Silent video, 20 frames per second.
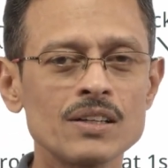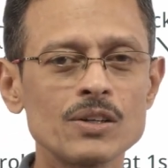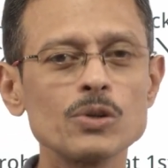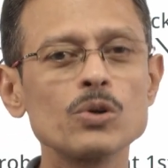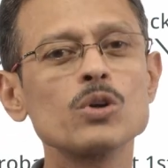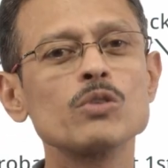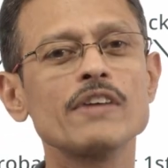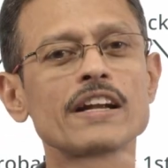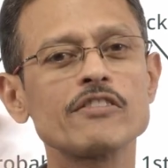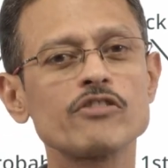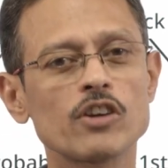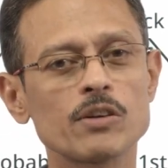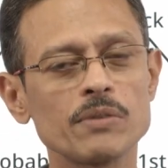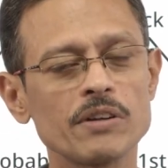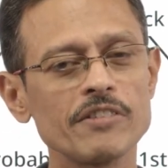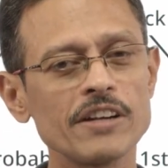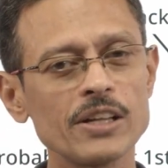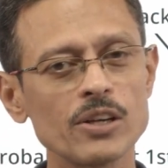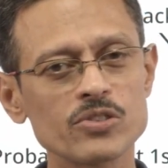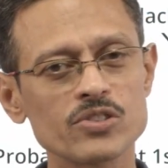Don't wait for my
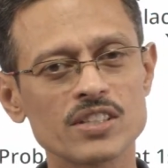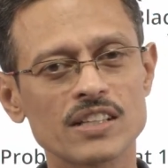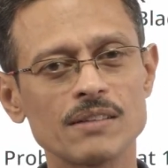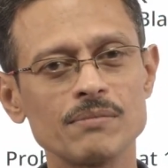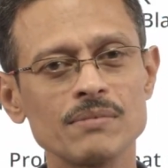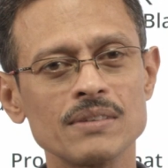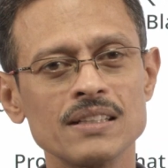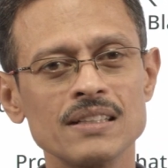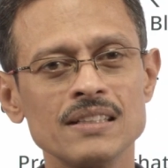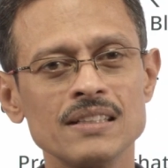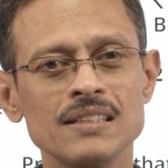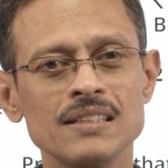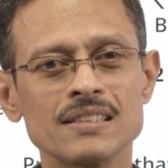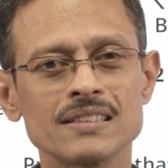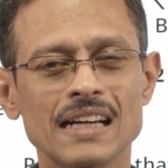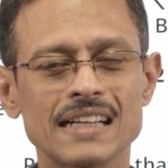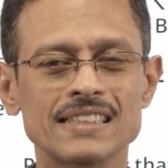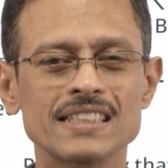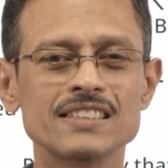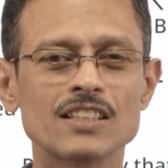videos to come.
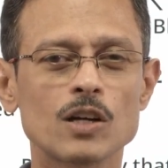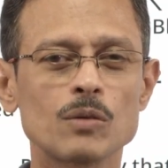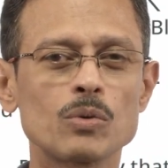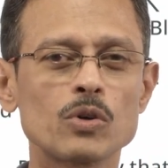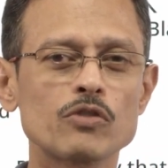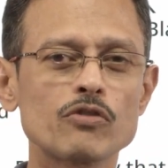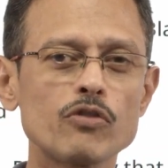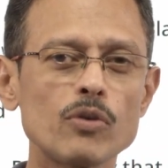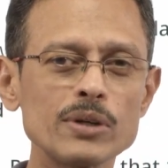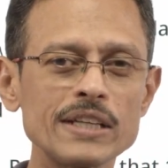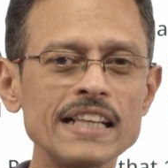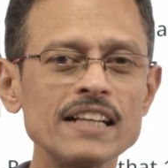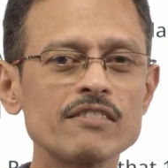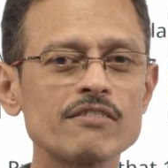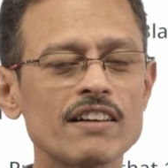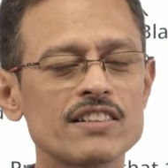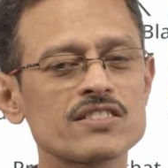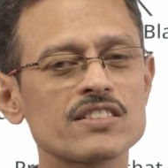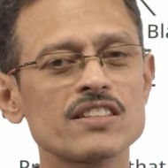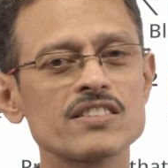I think there are about 14
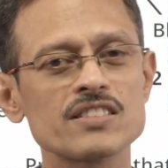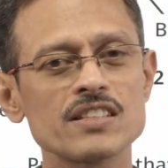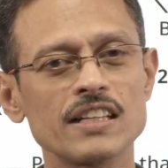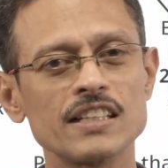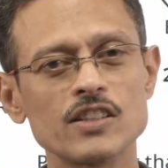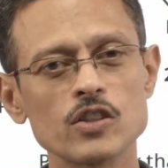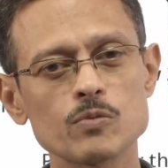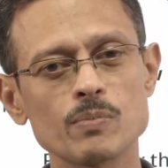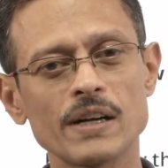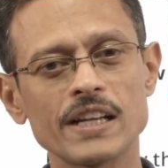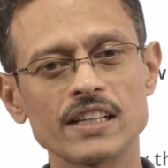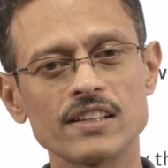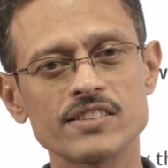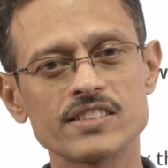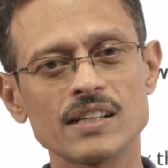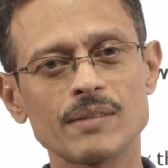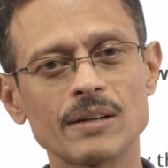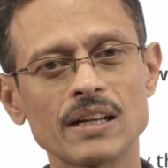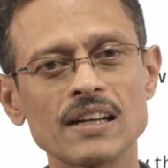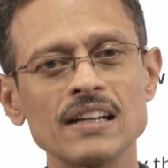questions in this particular
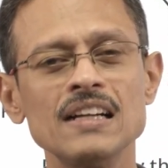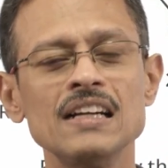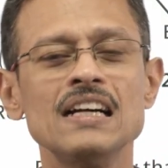chapter.